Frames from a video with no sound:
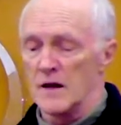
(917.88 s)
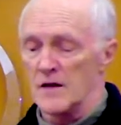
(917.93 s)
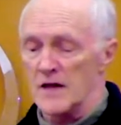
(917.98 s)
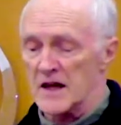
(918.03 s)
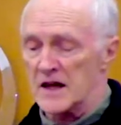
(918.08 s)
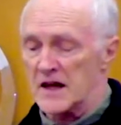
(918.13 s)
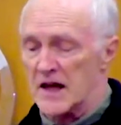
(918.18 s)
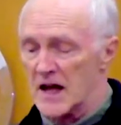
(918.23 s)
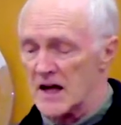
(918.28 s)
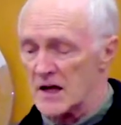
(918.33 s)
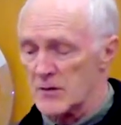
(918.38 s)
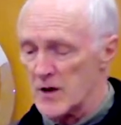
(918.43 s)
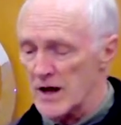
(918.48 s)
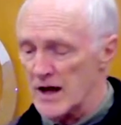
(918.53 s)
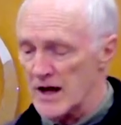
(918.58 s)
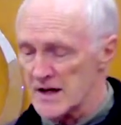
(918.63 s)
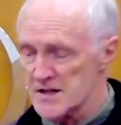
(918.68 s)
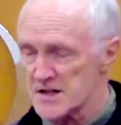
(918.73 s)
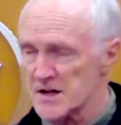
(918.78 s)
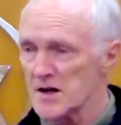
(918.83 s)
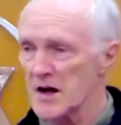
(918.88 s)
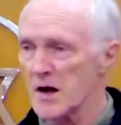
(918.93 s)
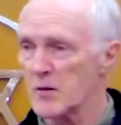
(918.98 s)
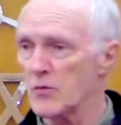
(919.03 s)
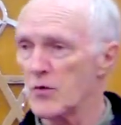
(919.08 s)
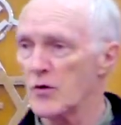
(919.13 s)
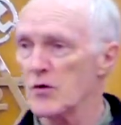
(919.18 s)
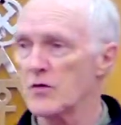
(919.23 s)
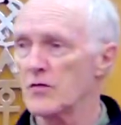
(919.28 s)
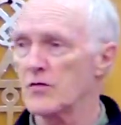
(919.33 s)
The Academy has a
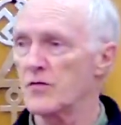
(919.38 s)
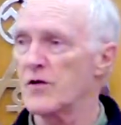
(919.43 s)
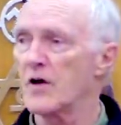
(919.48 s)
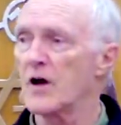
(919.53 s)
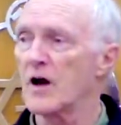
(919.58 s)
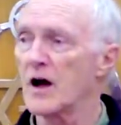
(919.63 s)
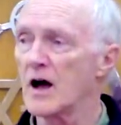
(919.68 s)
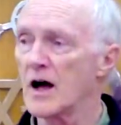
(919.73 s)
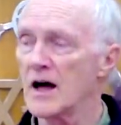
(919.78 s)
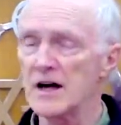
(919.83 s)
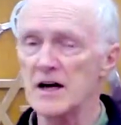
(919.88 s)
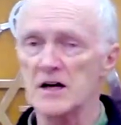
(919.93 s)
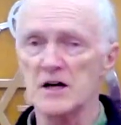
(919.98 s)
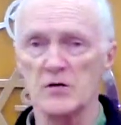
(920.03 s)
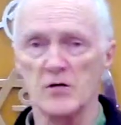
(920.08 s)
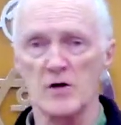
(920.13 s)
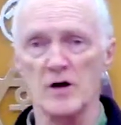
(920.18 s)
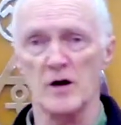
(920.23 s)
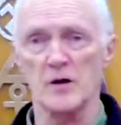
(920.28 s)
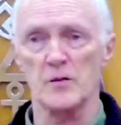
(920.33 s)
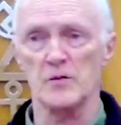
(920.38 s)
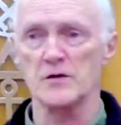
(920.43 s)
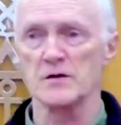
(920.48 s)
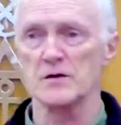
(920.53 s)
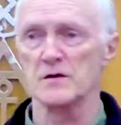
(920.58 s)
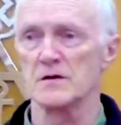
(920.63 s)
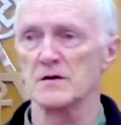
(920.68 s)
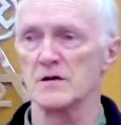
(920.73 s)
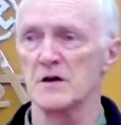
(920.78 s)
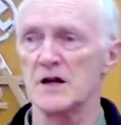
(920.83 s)
number of highly developed
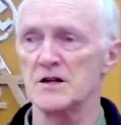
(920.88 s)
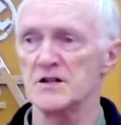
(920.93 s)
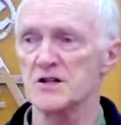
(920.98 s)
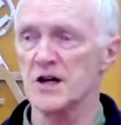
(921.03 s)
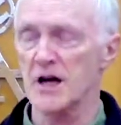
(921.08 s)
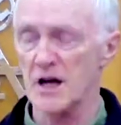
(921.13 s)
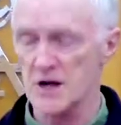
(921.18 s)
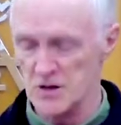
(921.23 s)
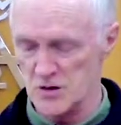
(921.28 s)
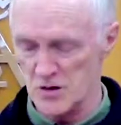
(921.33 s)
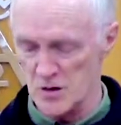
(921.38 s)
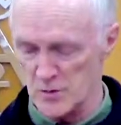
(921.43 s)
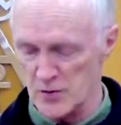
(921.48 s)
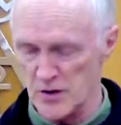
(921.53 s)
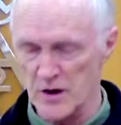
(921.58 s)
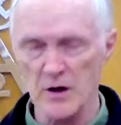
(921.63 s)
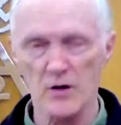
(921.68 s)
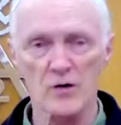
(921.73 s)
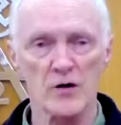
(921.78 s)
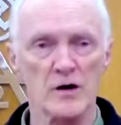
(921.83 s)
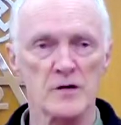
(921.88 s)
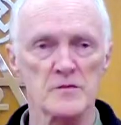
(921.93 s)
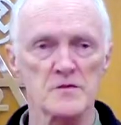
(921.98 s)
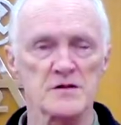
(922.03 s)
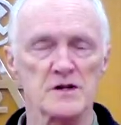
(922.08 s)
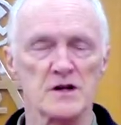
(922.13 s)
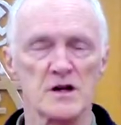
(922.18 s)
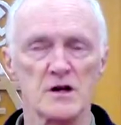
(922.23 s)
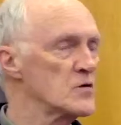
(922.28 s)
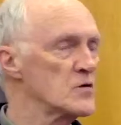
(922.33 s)
educational
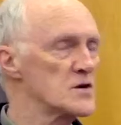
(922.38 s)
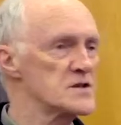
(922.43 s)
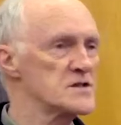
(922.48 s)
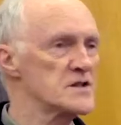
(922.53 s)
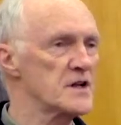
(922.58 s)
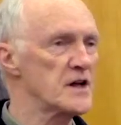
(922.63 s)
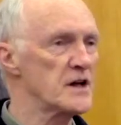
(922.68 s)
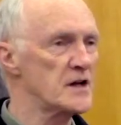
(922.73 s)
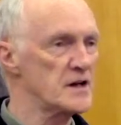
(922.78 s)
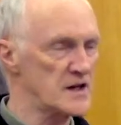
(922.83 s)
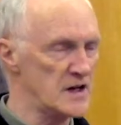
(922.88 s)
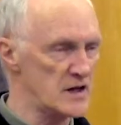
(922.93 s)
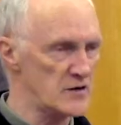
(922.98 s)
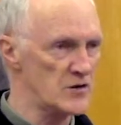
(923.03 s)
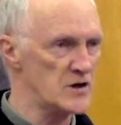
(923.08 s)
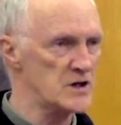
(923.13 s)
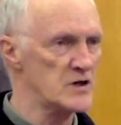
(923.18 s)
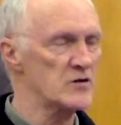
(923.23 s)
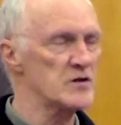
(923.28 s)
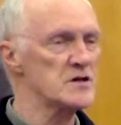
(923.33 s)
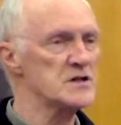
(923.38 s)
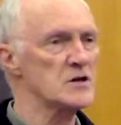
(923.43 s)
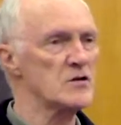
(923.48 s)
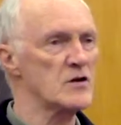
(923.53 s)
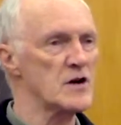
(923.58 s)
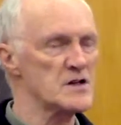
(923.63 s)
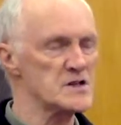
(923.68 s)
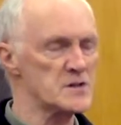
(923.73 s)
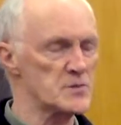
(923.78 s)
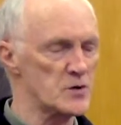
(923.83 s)
programs which they endeavour to
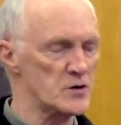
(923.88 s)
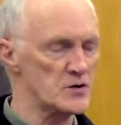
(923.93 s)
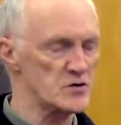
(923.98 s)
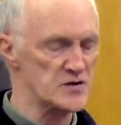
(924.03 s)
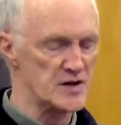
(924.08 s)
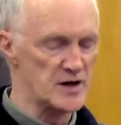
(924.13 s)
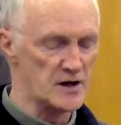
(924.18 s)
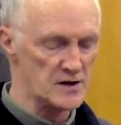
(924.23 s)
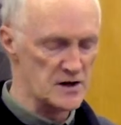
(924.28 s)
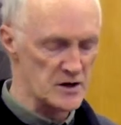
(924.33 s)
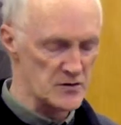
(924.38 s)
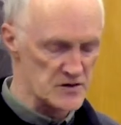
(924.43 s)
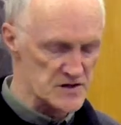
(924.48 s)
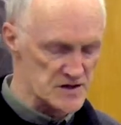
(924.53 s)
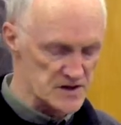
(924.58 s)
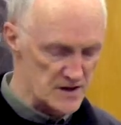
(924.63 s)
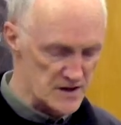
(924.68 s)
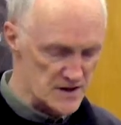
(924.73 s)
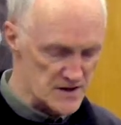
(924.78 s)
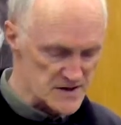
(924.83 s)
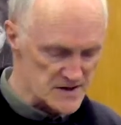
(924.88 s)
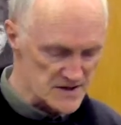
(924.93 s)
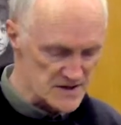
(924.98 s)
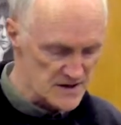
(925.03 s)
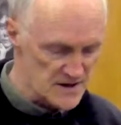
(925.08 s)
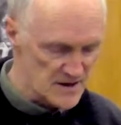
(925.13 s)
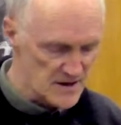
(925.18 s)
integrate spirituality and science.